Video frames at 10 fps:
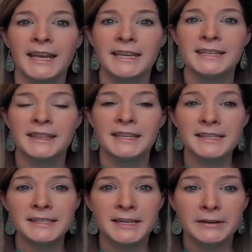And
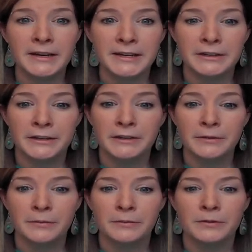this
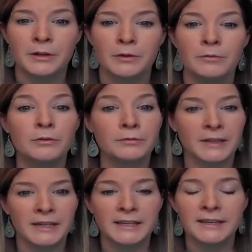narrator will
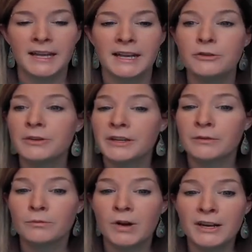read, and you
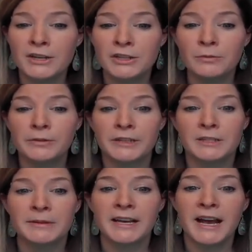can watch the
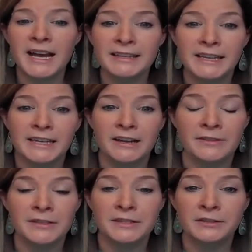words be highlighted
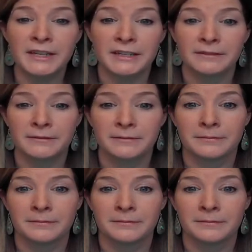on the screen.